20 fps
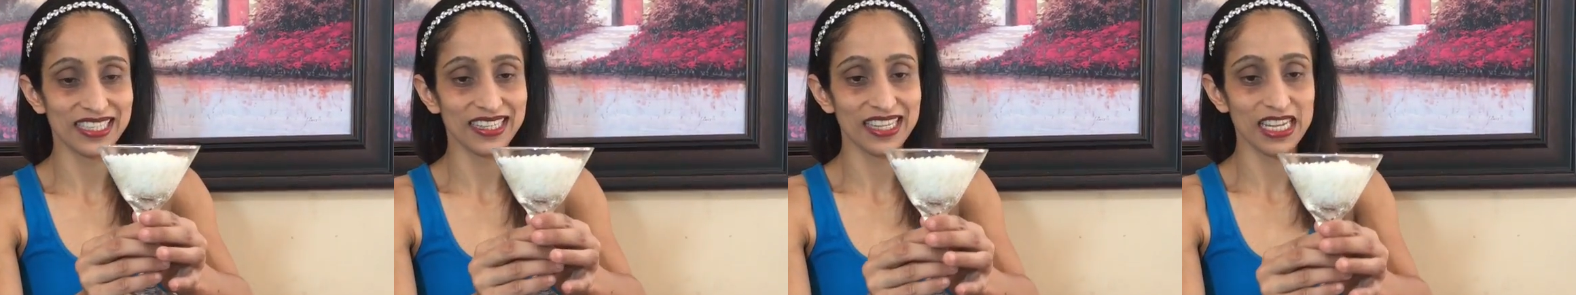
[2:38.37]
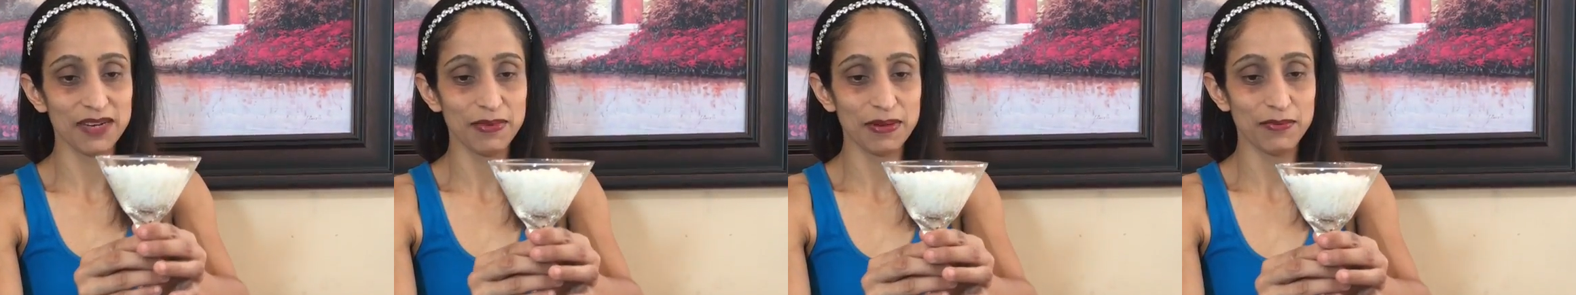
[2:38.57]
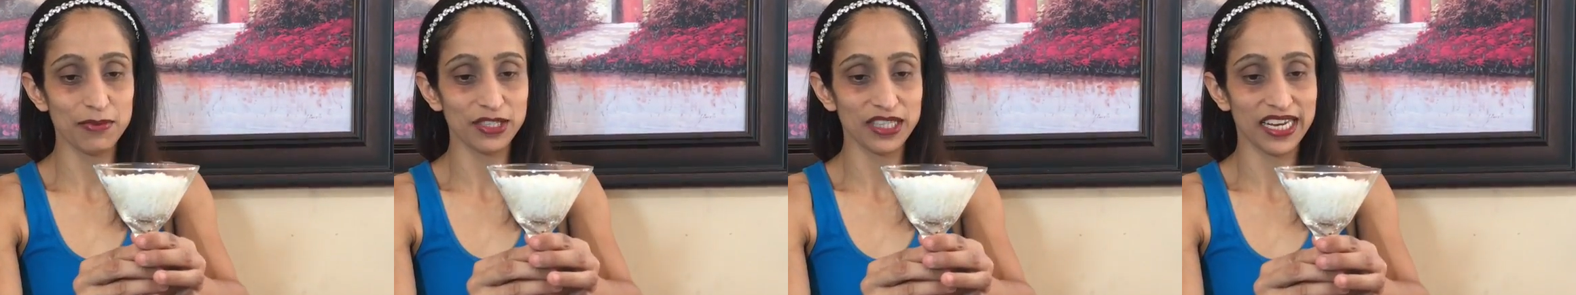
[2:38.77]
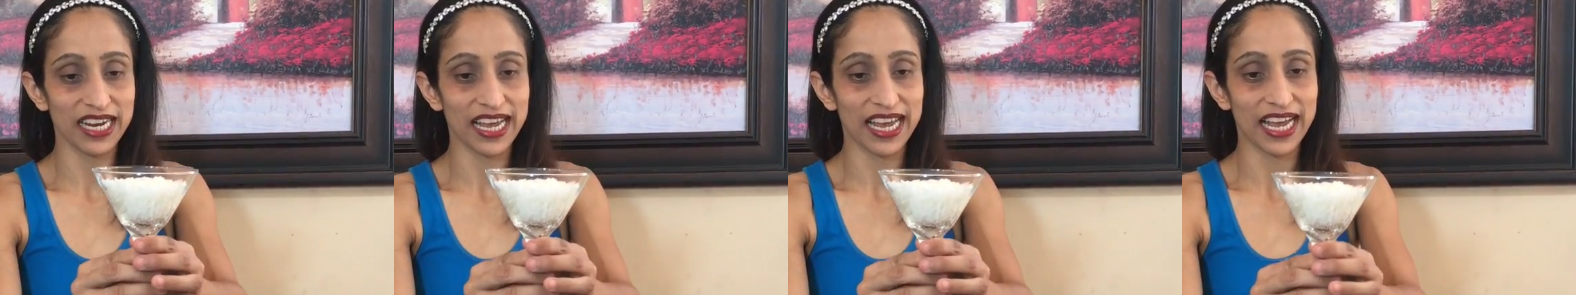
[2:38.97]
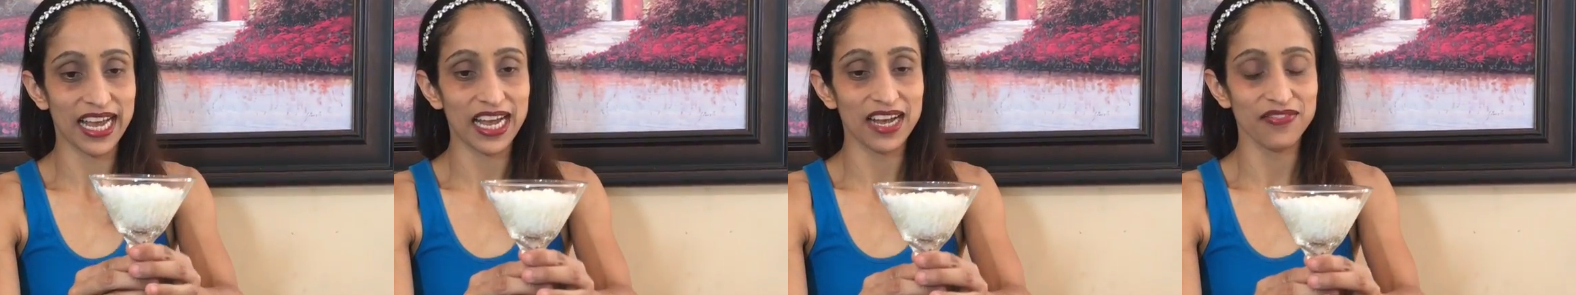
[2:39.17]
a little bit more than
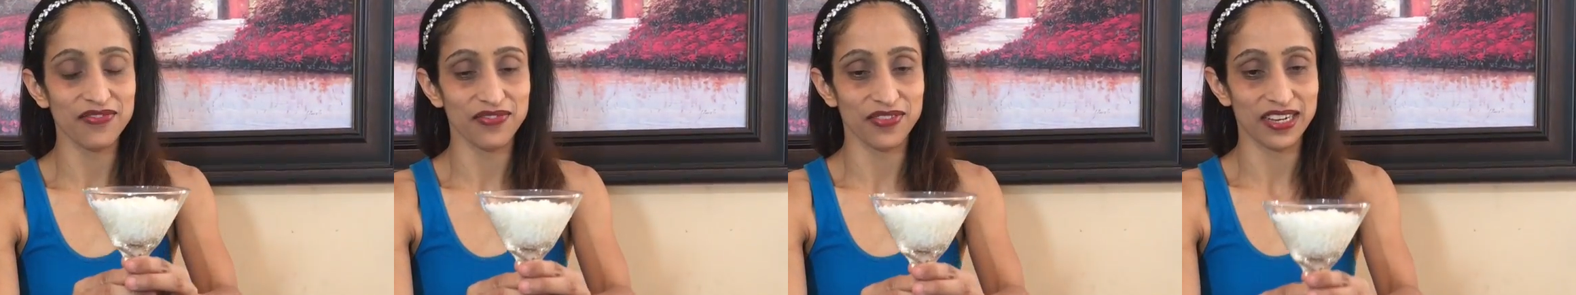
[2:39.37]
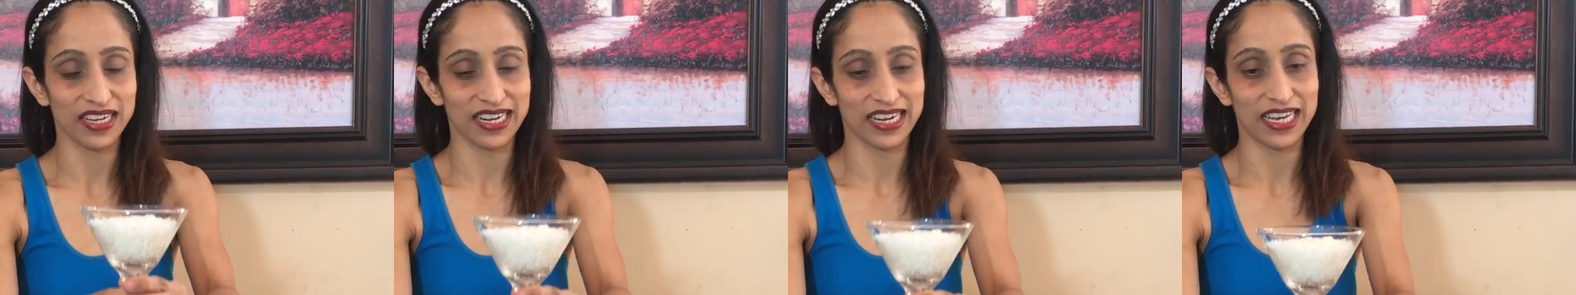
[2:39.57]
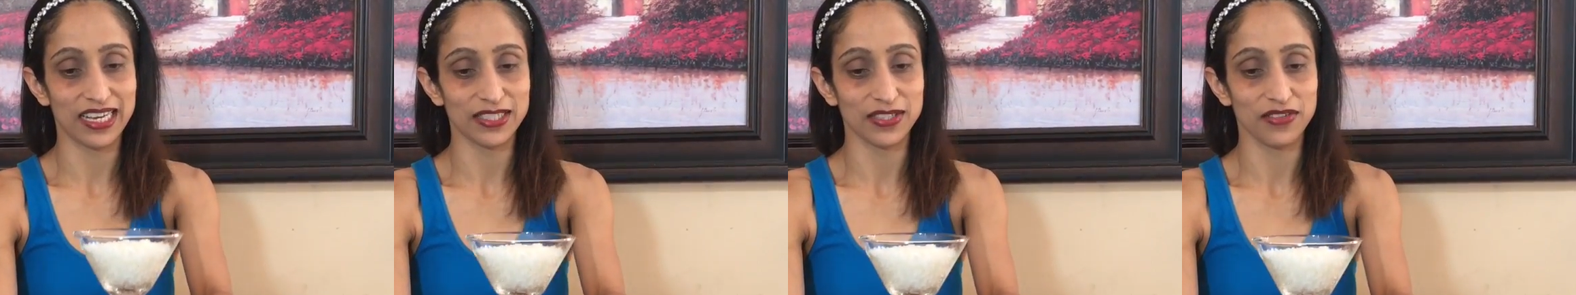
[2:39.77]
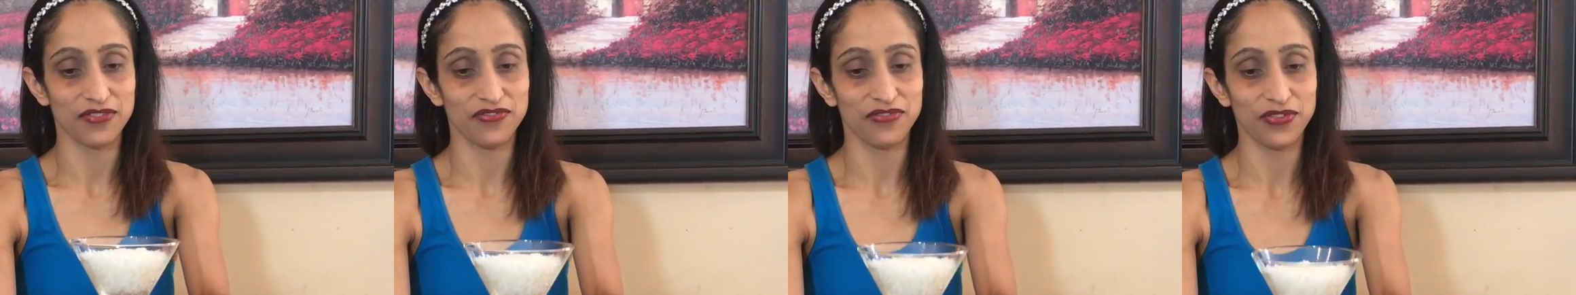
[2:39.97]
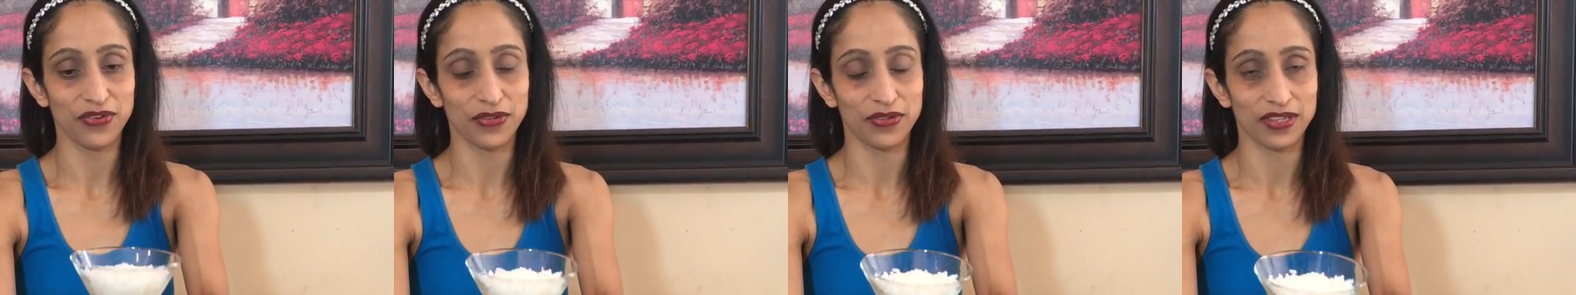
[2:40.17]
a glass of
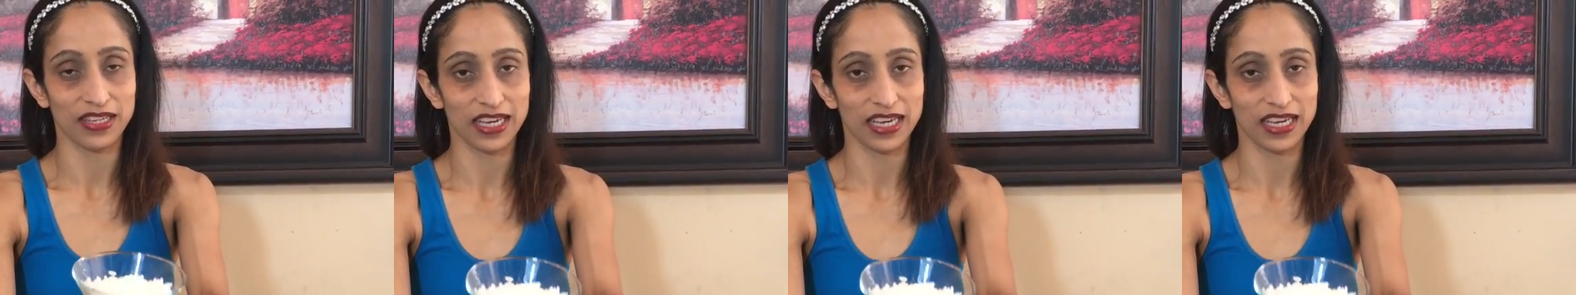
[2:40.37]
full,